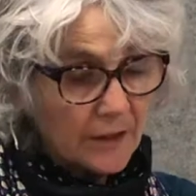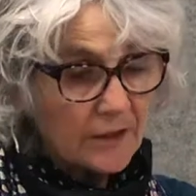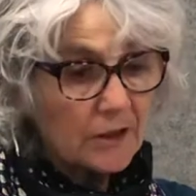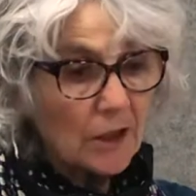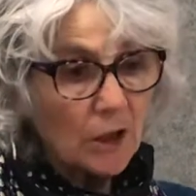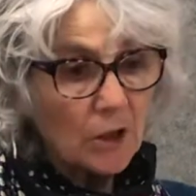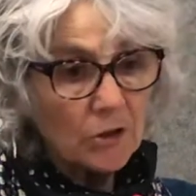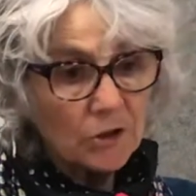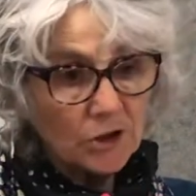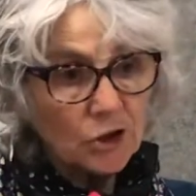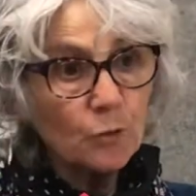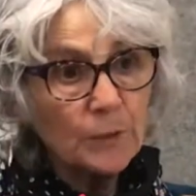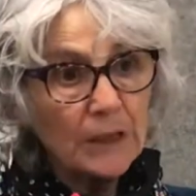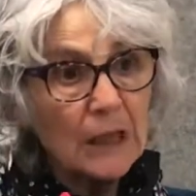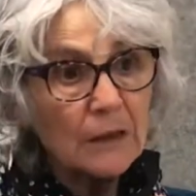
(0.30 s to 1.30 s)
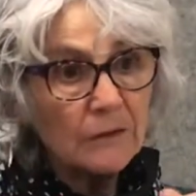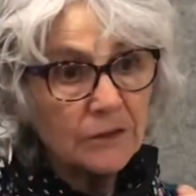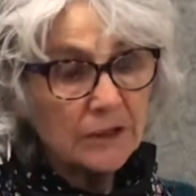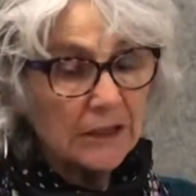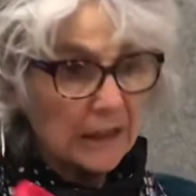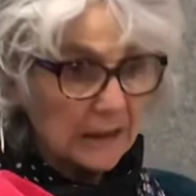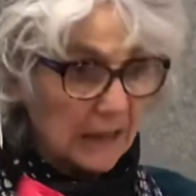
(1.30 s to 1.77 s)
So you'll be able to
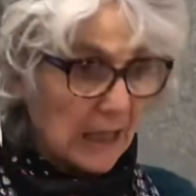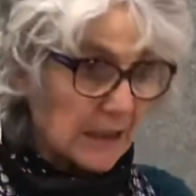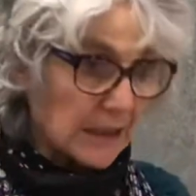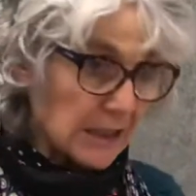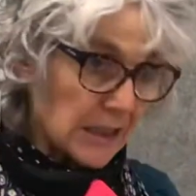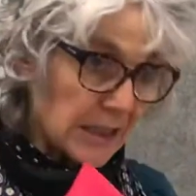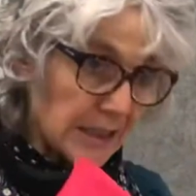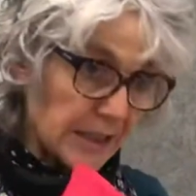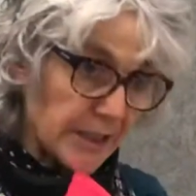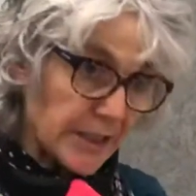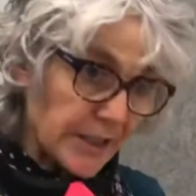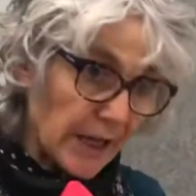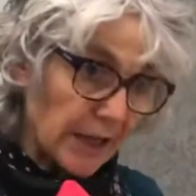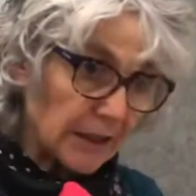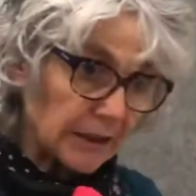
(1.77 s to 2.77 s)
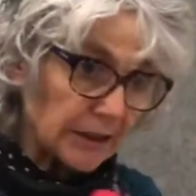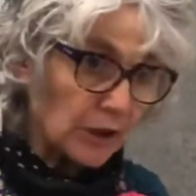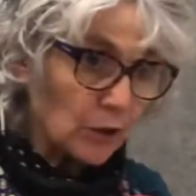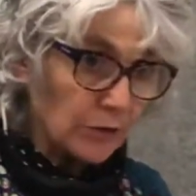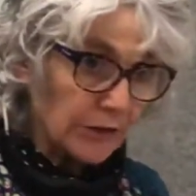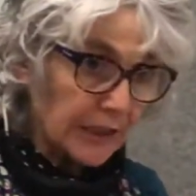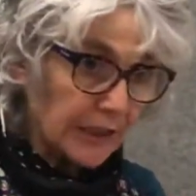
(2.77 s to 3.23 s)
get that to sit snugly on
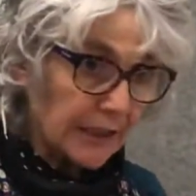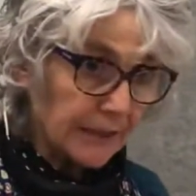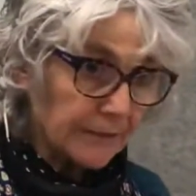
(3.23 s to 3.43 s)
there.